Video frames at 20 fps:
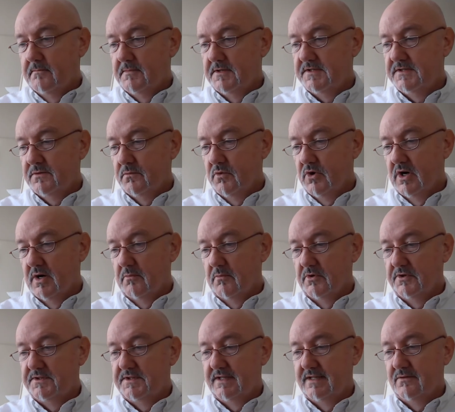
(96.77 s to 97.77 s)
Mr.
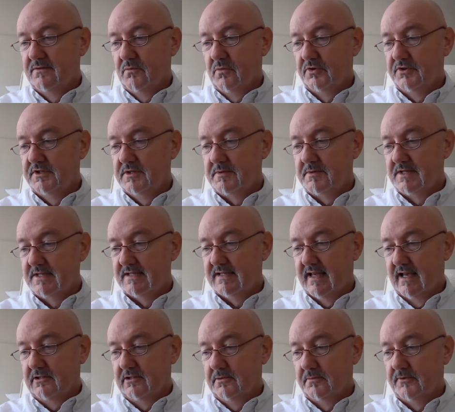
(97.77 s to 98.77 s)
Wormwood didn't want to be
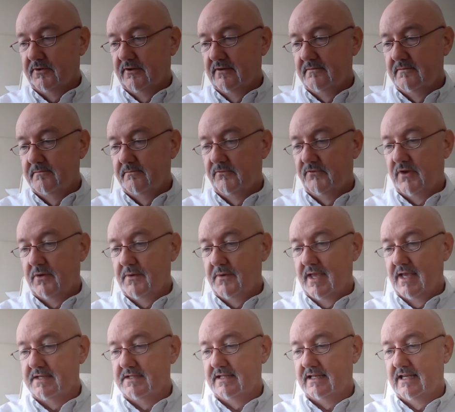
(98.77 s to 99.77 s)
scalped, so he
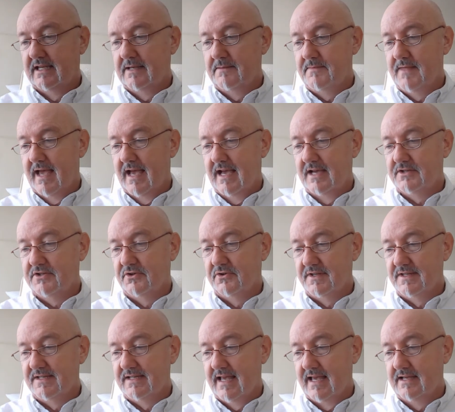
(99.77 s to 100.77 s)
had to keep the hat on
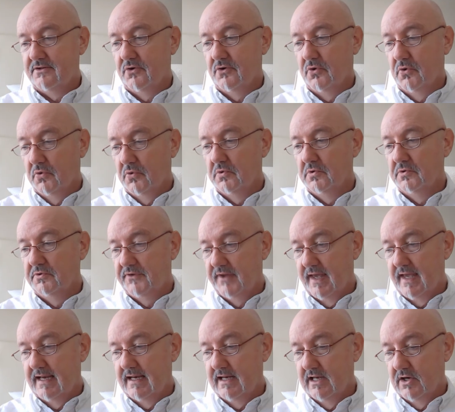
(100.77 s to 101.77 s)
his head all
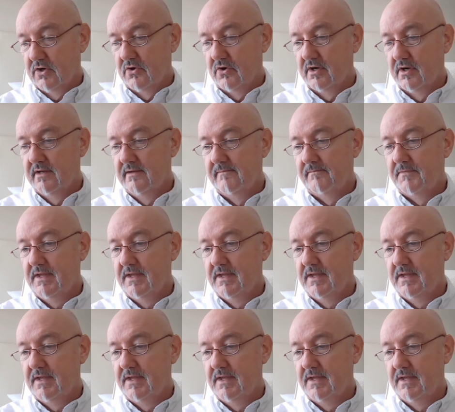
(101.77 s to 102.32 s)
day long,